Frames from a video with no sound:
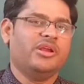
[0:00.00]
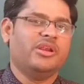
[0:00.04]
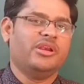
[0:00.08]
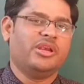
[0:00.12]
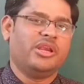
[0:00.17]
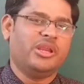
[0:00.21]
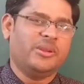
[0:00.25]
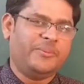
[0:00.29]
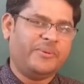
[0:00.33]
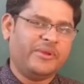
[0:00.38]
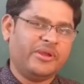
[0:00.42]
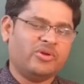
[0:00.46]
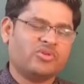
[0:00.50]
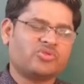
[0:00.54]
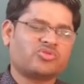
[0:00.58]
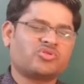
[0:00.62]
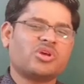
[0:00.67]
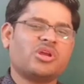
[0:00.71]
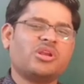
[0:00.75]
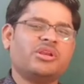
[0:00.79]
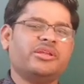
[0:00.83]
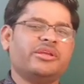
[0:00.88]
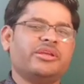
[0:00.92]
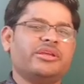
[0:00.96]

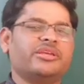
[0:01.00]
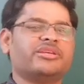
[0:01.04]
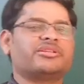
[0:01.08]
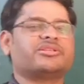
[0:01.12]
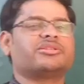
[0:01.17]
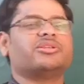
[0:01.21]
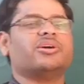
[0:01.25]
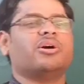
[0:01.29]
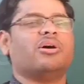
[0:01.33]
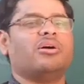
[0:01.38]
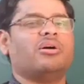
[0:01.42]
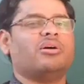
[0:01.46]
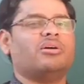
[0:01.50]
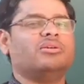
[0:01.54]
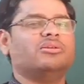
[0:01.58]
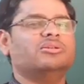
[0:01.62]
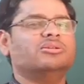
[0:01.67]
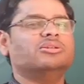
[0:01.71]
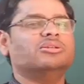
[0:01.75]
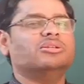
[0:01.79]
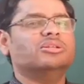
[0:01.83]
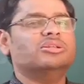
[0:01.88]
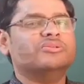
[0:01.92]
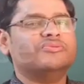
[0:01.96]
Diffusion is the
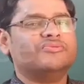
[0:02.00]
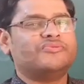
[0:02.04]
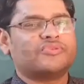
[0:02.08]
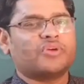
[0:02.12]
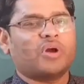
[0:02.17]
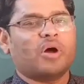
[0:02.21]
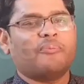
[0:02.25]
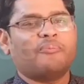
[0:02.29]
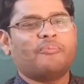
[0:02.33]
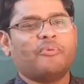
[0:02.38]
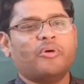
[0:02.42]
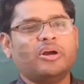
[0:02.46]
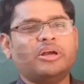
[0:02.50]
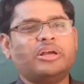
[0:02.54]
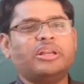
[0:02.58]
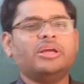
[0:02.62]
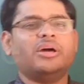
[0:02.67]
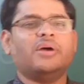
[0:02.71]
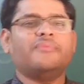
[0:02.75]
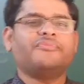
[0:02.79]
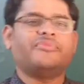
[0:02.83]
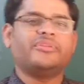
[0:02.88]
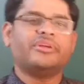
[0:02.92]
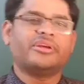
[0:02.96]

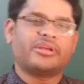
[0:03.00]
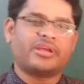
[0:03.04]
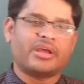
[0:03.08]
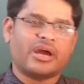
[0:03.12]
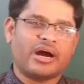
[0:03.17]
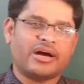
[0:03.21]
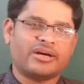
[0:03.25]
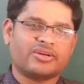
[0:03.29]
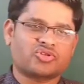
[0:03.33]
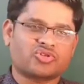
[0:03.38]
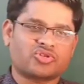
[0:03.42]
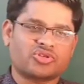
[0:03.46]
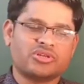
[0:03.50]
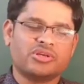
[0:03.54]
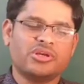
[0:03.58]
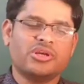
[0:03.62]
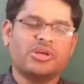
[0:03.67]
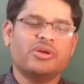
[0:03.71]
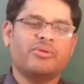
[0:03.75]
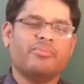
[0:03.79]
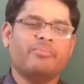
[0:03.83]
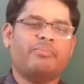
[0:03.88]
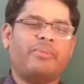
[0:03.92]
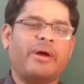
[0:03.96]
property of the gas
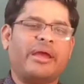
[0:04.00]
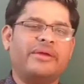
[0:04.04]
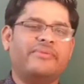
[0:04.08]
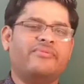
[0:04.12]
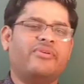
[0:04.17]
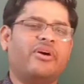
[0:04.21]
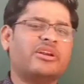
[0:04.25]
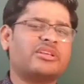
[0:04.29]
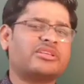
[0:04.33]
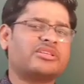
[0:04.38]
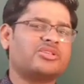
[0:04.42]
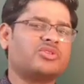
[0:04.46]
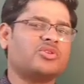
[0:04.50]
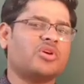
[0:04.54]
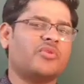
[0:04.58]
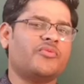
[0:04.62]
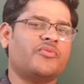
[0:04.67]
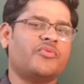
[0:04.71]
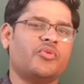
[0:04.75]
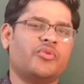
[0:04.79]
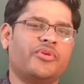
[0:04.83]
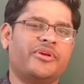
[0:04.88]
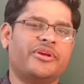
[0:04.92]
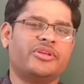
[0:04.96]
by virtue
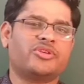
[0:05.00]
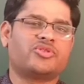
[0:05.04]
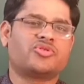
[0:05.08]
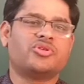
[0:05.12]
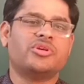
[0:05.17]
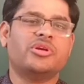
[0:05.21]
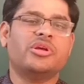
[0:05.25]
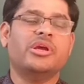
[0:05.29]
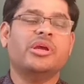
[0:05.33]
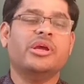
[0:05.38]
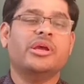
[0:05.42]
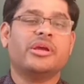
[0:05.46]
of which